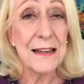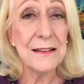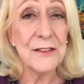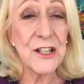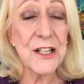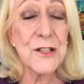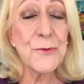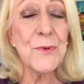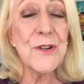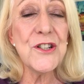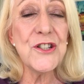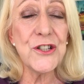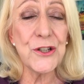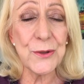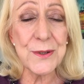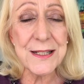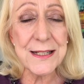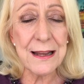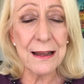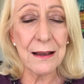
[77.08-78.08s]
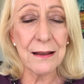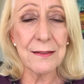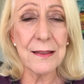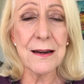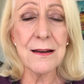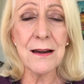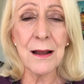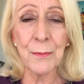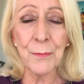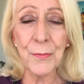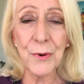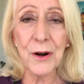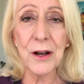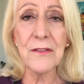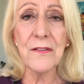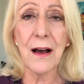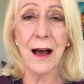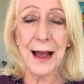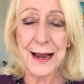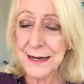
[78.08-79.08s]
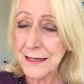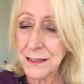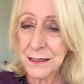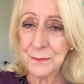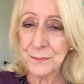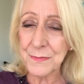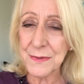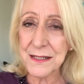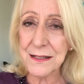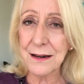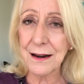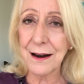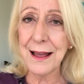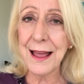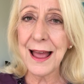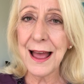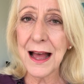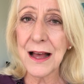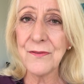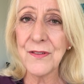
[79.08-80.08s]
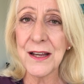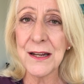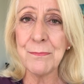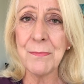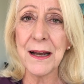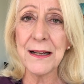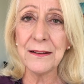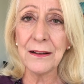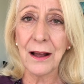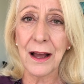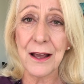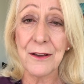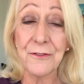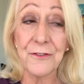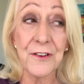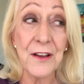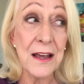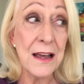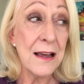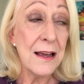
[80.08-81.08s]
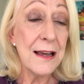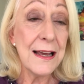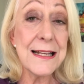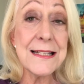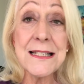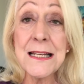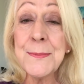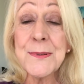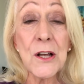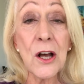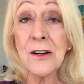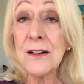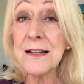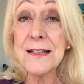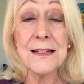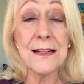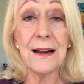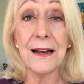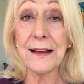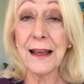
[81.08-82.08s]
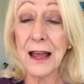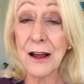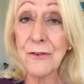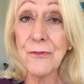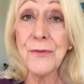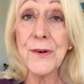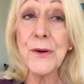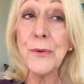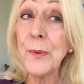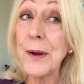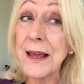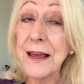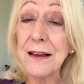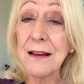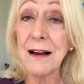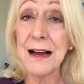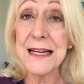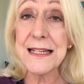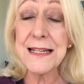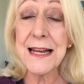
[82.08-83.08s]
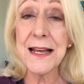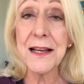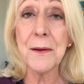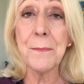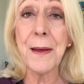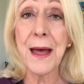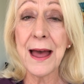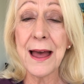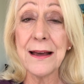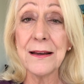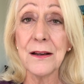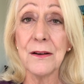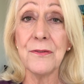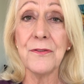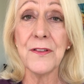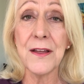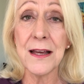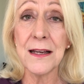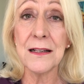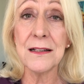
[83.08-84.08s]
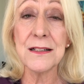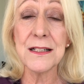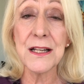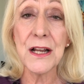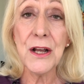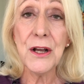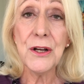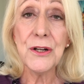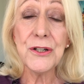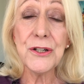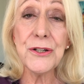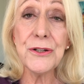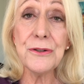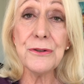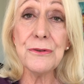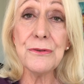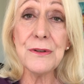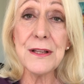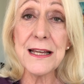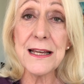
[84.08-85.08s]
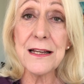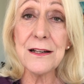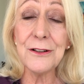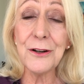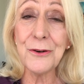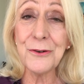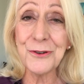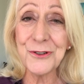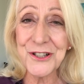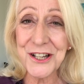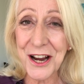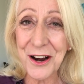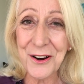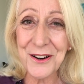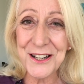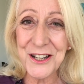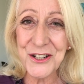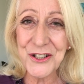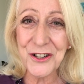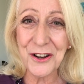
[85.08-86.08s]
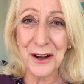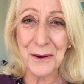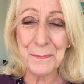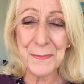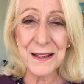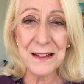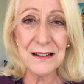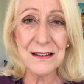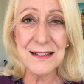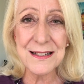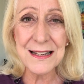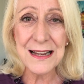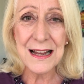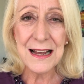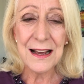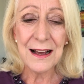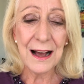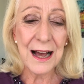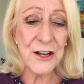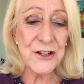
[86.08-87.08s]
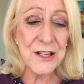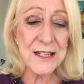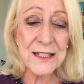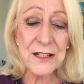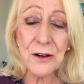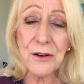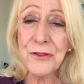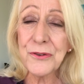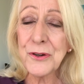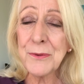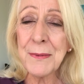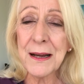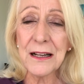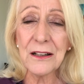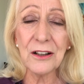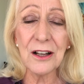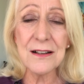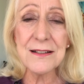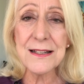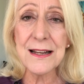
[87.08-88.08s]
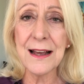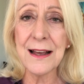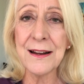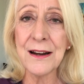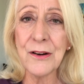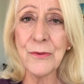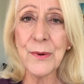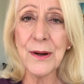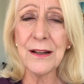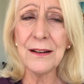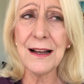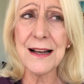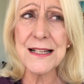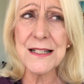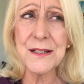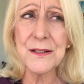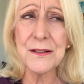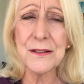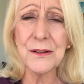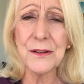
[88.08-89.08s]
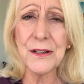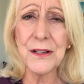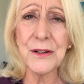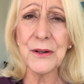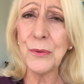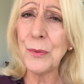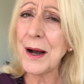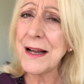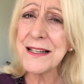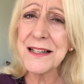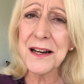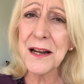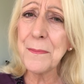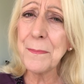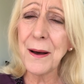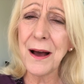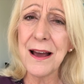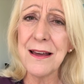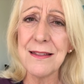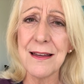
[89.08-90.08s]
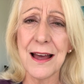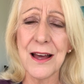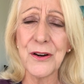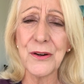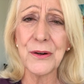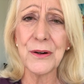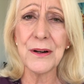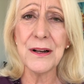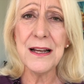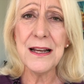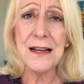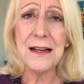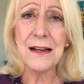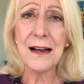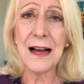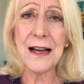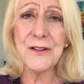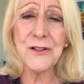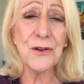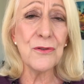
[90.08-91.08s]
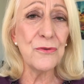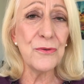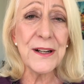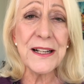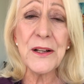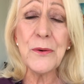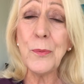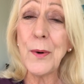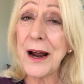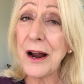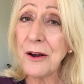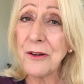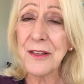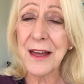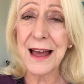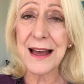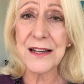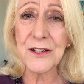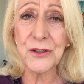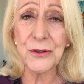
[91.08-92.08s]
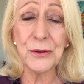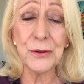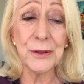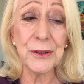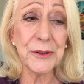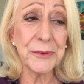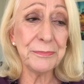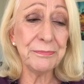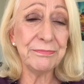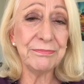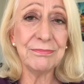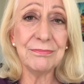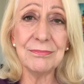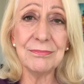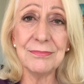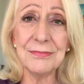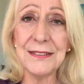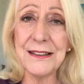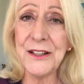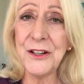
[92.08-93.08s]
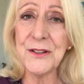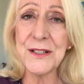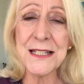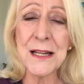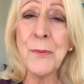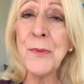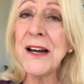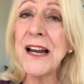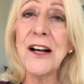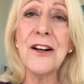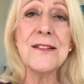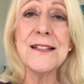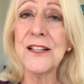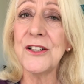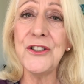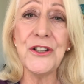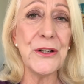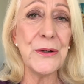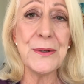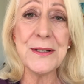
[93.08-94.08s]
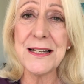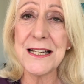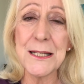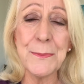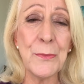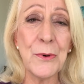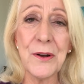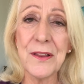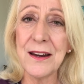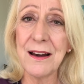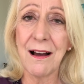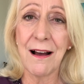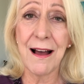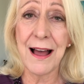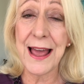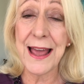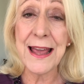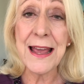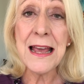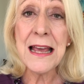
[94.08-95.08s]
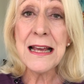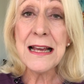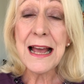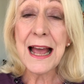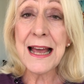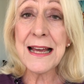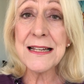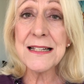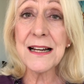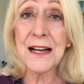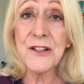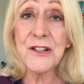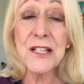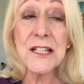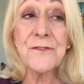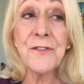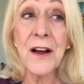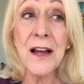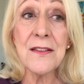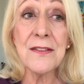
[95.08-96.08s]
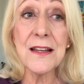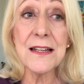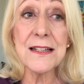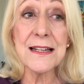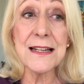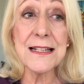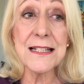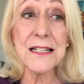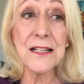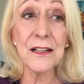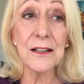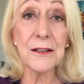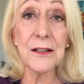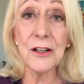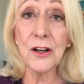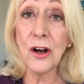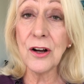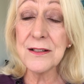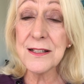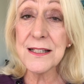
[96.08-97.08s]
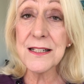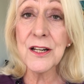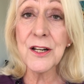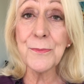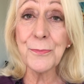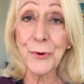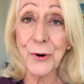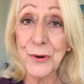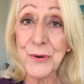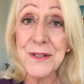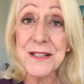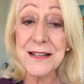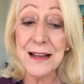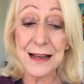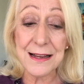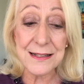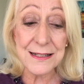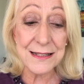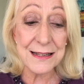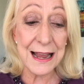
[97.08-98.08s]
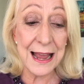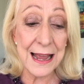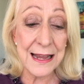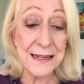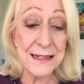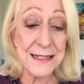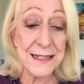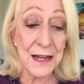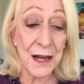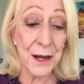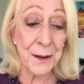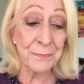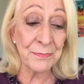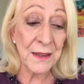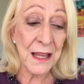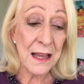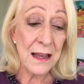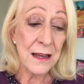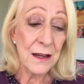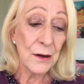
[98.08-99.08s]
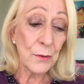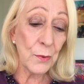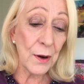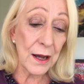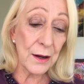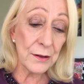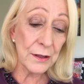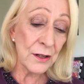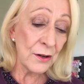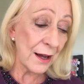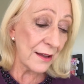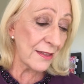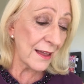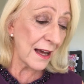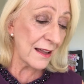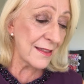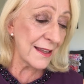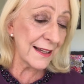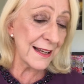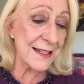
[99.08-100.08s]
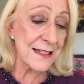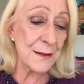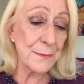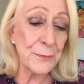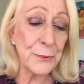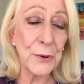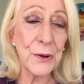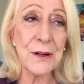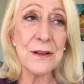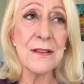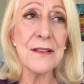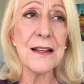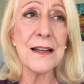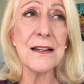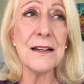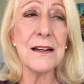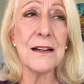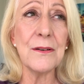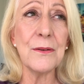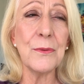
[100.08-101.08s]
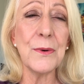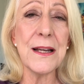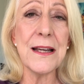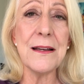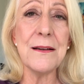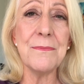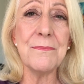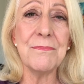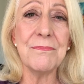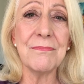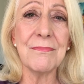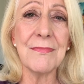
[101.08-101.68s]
just reducing the number of items that I have in my life. It seems honestly like every week I take a bag of things to the local charity shop because I just go through my closet and I realize you know, why did I buy that? Or I don't really wear that. Or, you know, someone else can use this more than I. And I just find that it's a constant process. And, um, you know, I, th- I think it's important that we